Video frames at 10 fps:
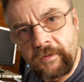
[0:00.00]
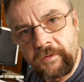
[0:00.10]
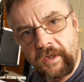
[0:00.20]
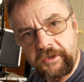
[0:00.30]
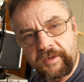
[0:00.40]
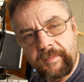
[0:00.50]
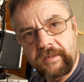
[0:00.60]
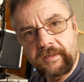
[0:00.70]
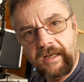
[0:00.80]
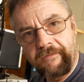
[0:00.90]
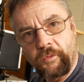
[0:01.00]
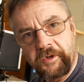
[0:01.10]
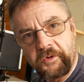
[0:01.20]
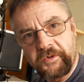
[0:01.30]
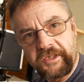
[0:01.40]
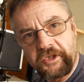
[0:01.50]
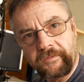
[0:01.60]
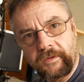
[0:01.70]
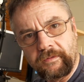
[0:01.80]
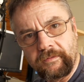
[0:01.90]
So that just means everyone knows each
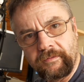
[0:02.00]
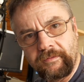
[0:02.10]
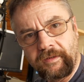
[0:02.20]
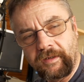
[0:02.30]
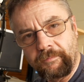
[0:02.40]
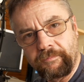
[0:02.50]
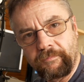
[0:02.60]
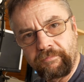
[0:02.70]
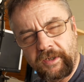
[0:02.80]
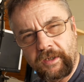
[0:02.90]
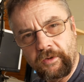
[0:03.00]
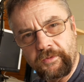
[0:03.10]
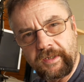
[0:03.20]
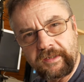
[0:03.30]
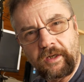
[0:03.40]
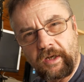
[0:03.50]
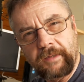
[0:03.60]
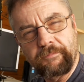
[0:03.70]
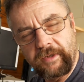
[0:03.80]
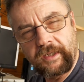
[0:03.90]
other and they're pretty close. That's a kind
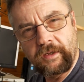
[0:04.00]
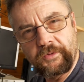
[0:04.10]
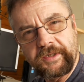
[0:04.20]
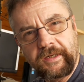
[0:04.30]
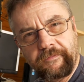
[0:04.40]
of pretty close-knit